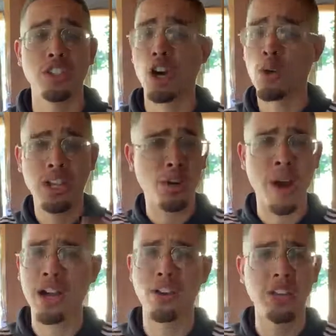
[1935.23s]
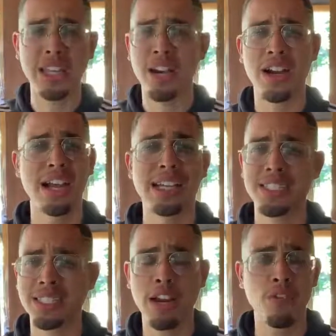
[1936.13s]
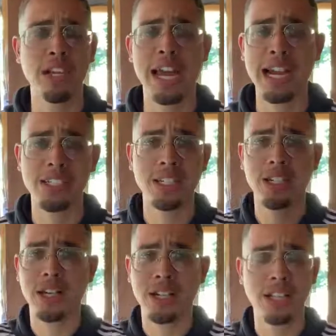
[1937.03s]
Don't look around on the internet, guys. Just take freaking action.